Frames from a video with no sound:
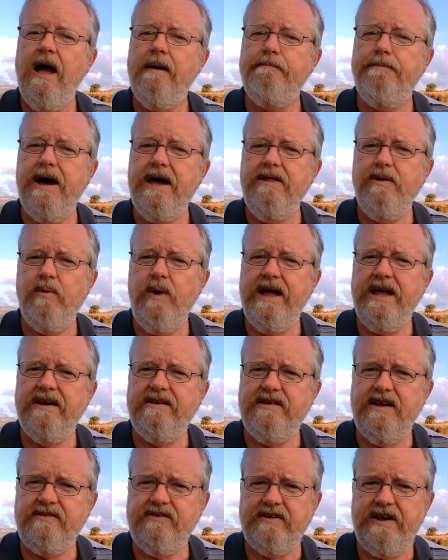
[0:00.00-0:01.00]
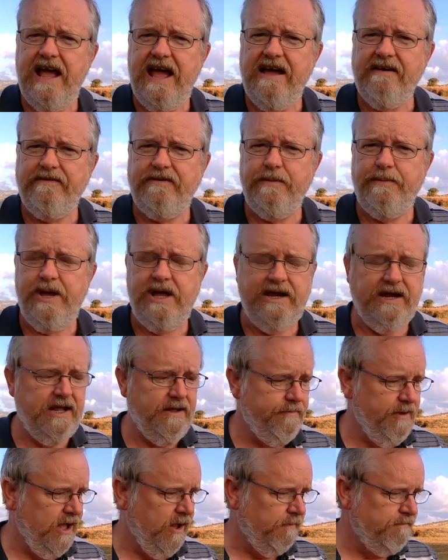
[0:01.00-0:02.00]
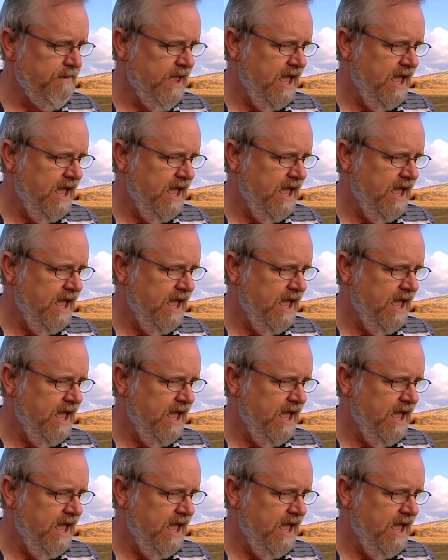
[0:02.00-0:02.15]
By the way, it doesn't have to be an email.